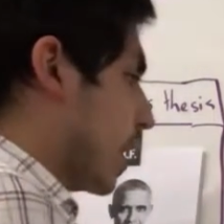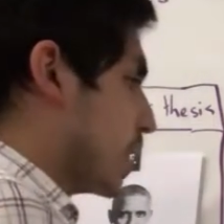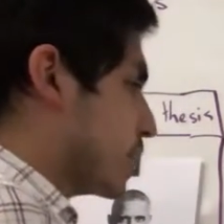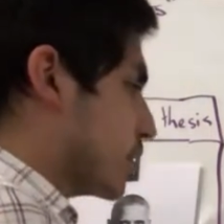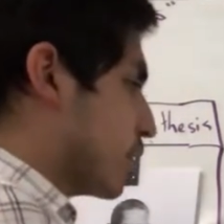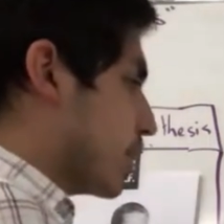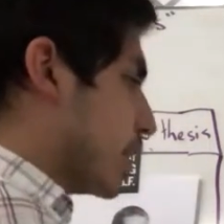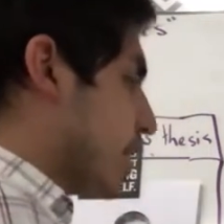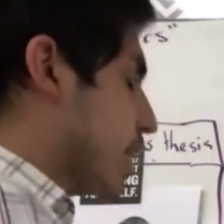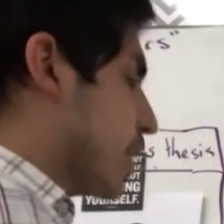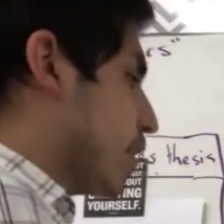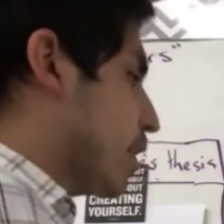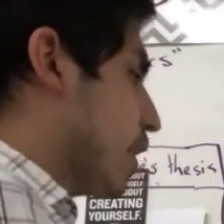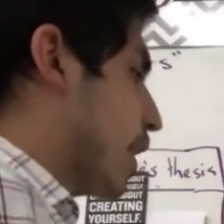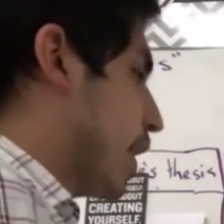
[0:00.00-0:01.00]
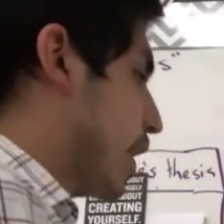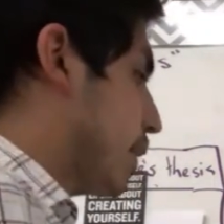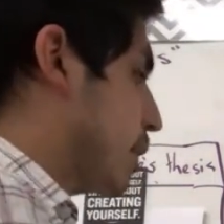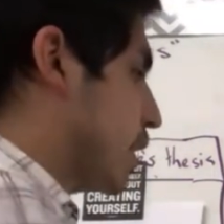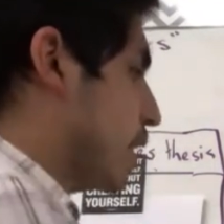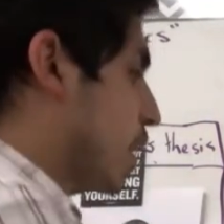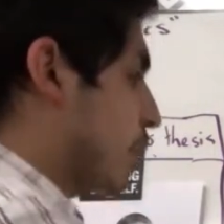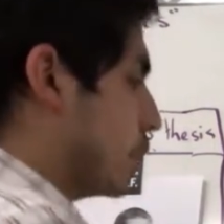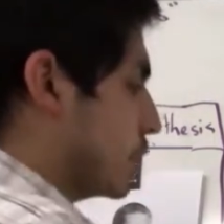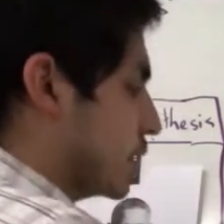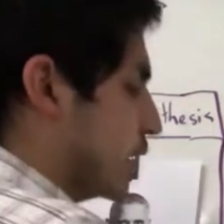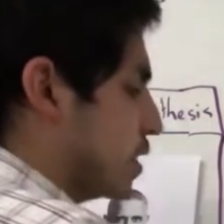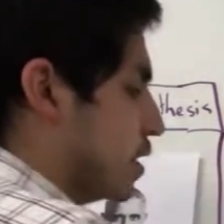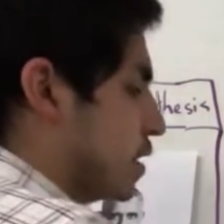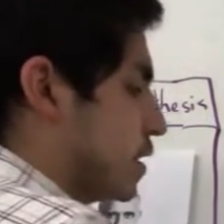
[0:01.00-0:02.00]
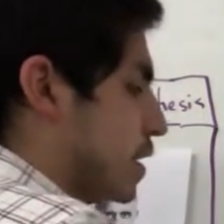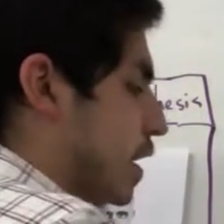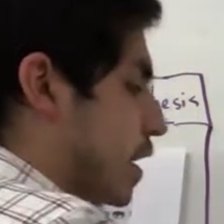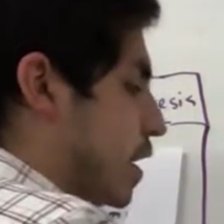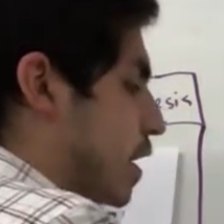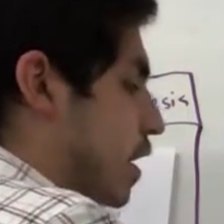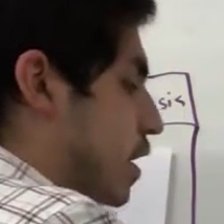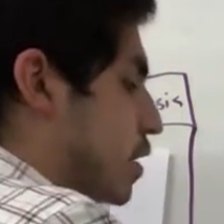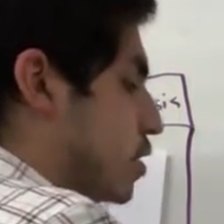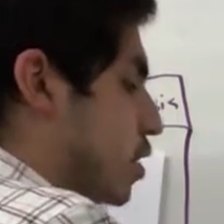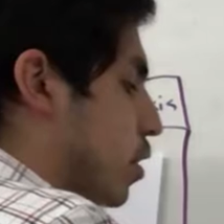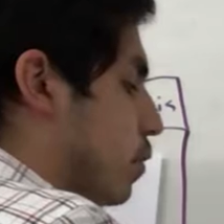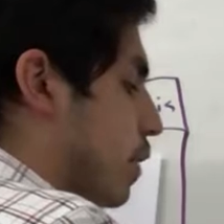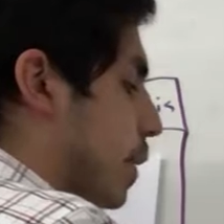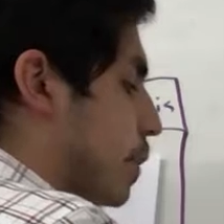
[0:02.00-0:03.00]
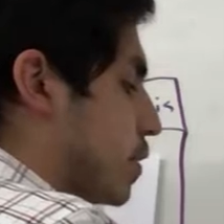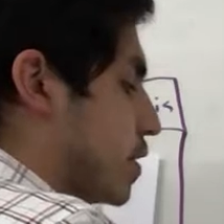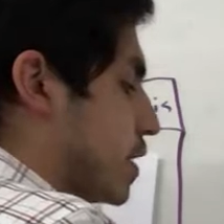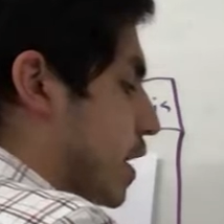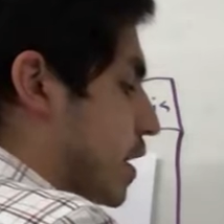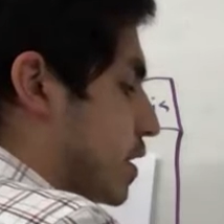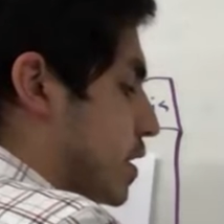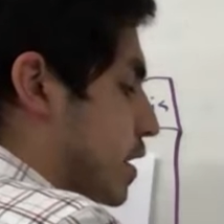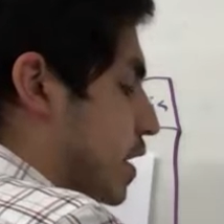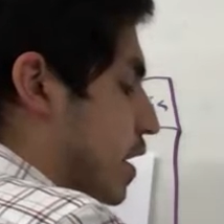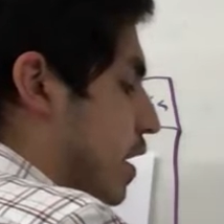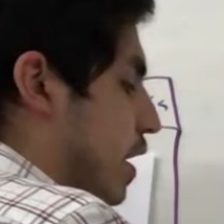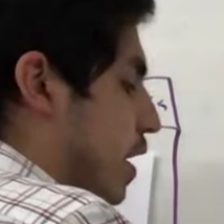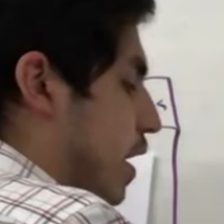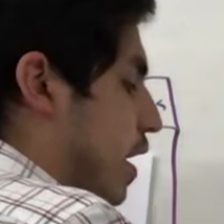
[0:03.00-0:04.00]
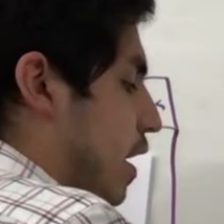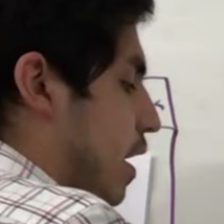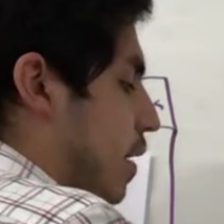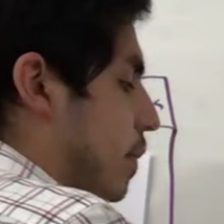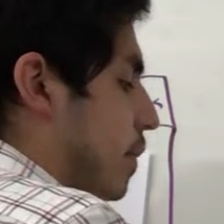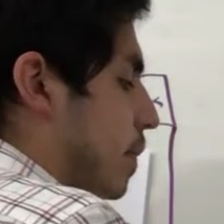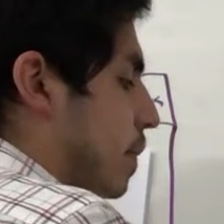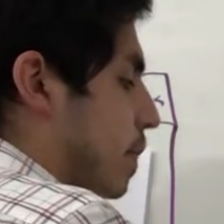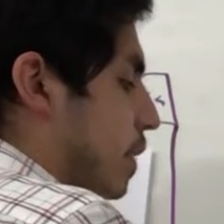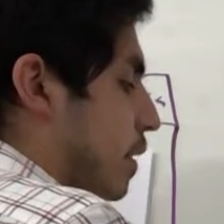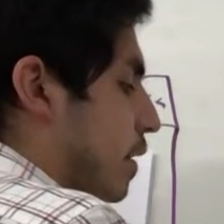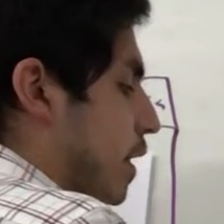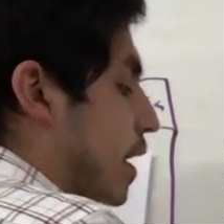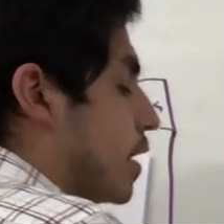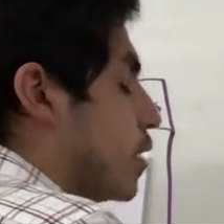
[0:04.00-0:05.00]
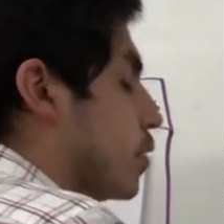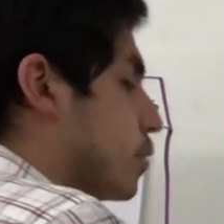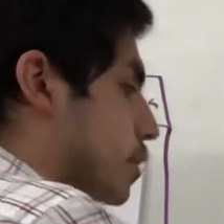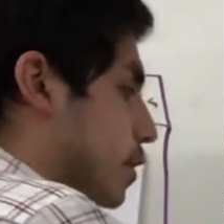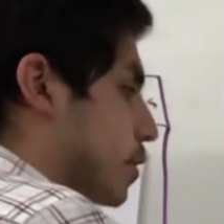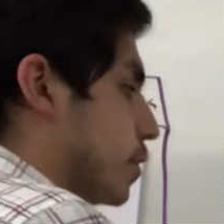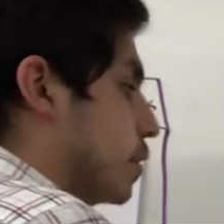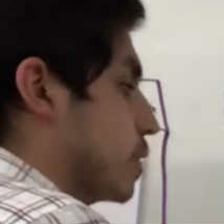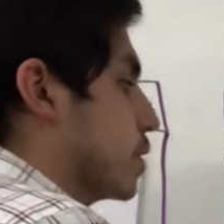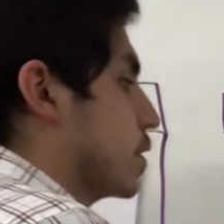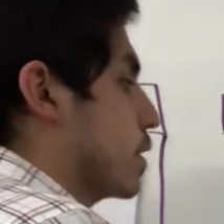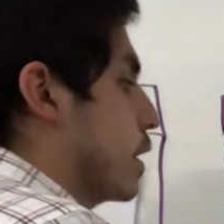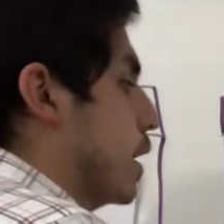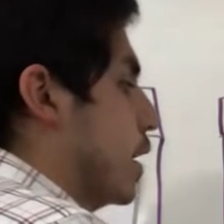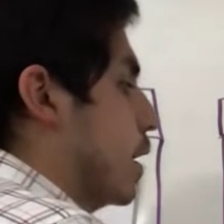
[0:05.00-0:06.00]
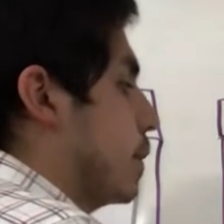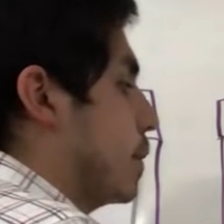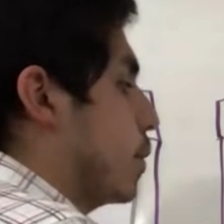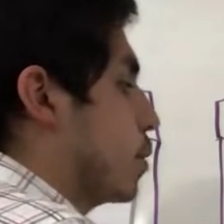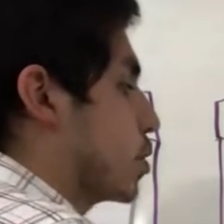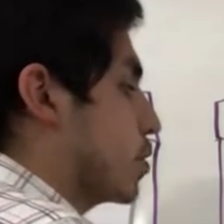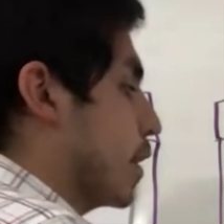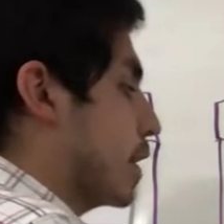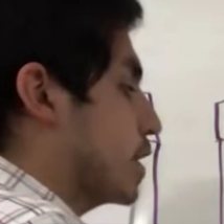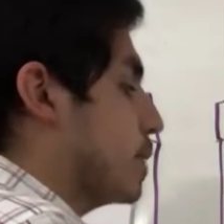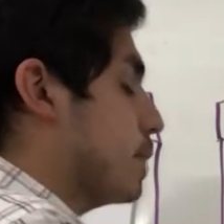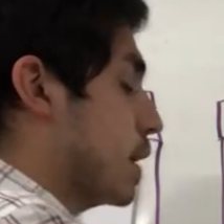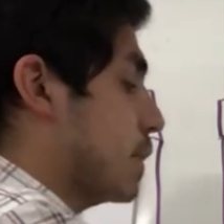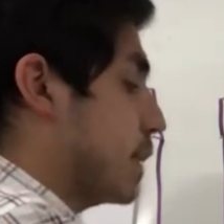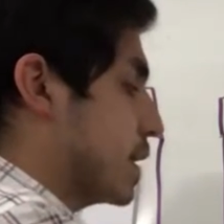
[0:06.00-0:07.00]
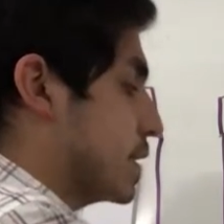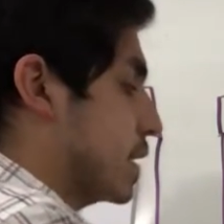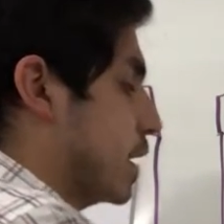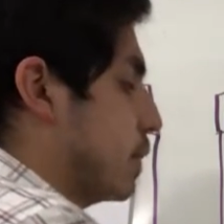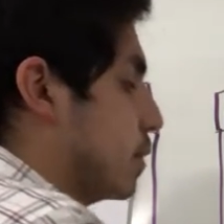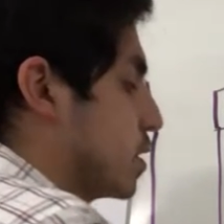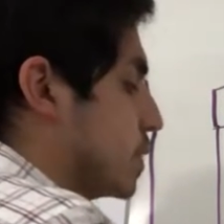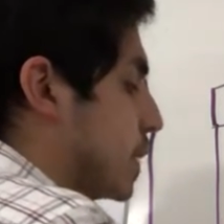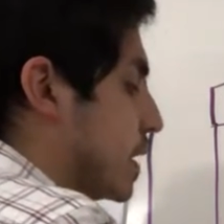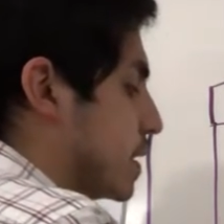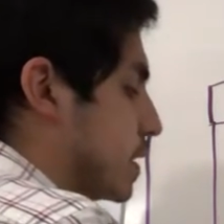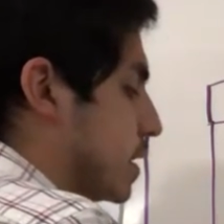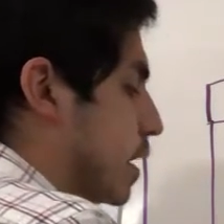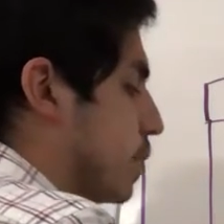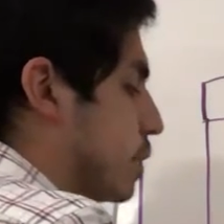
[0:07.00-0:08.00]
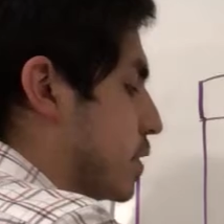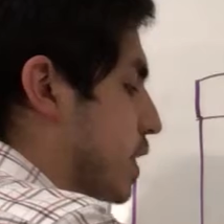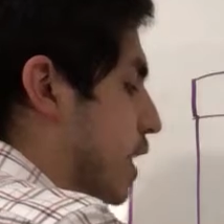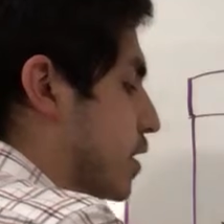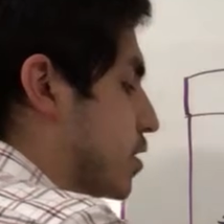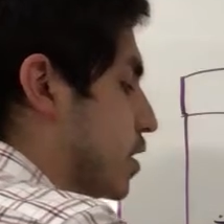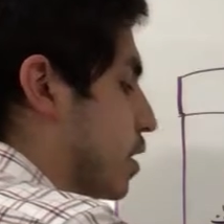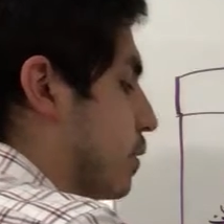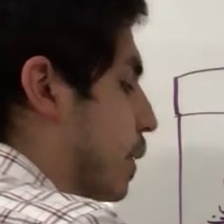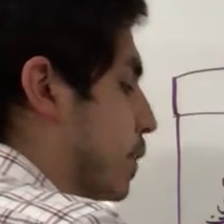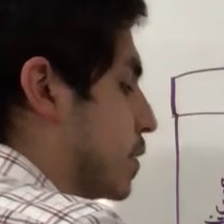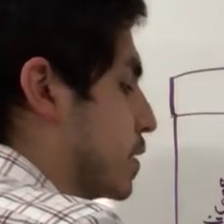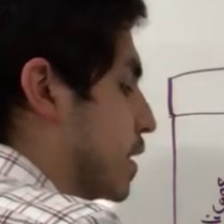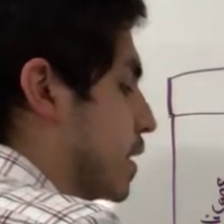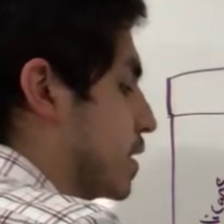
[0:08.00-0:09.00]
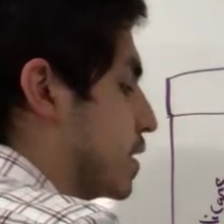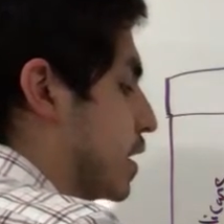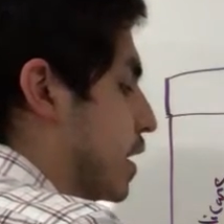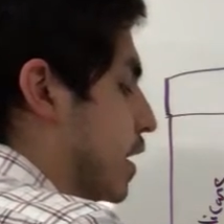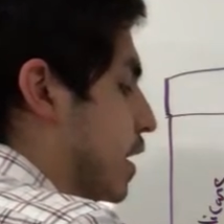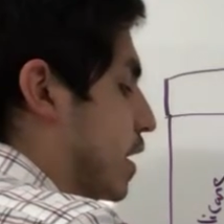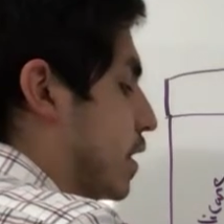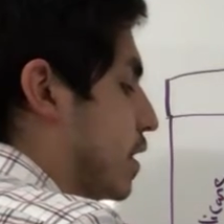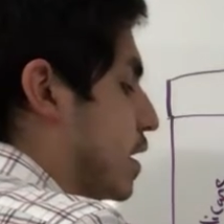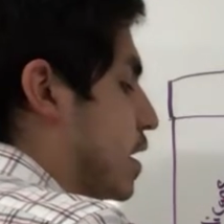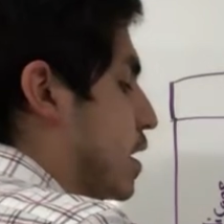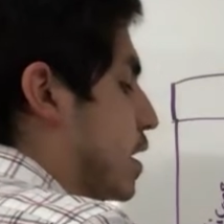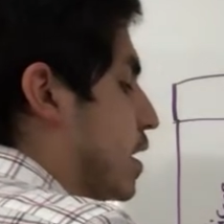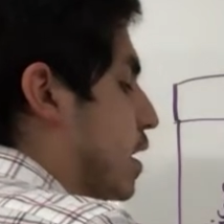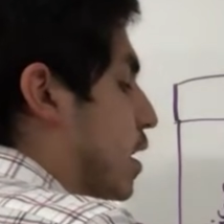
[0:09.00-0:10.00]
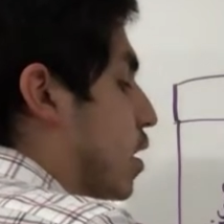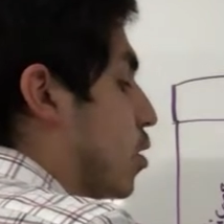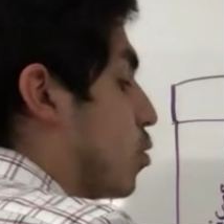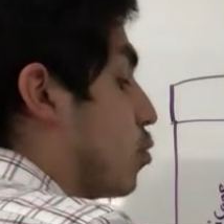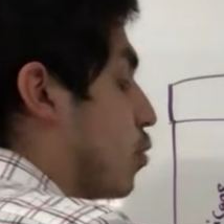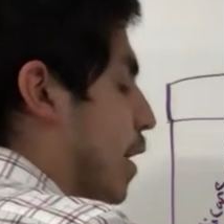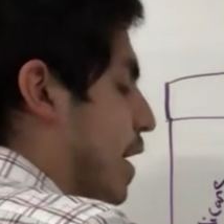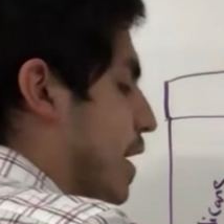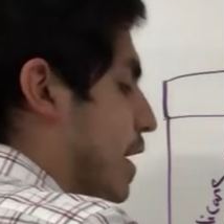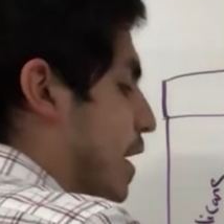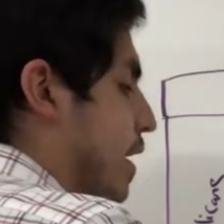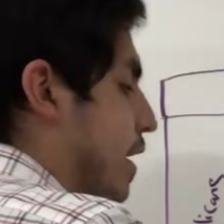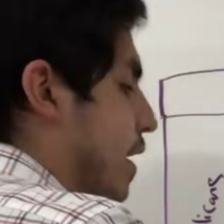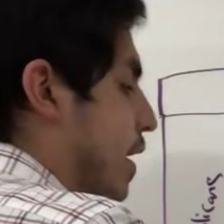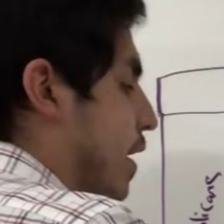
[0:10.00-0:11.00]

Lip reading: And so here, the numbers, I should say, don't represent like utils. We're trying to minimize the numbers because the numbers actually represent the ranking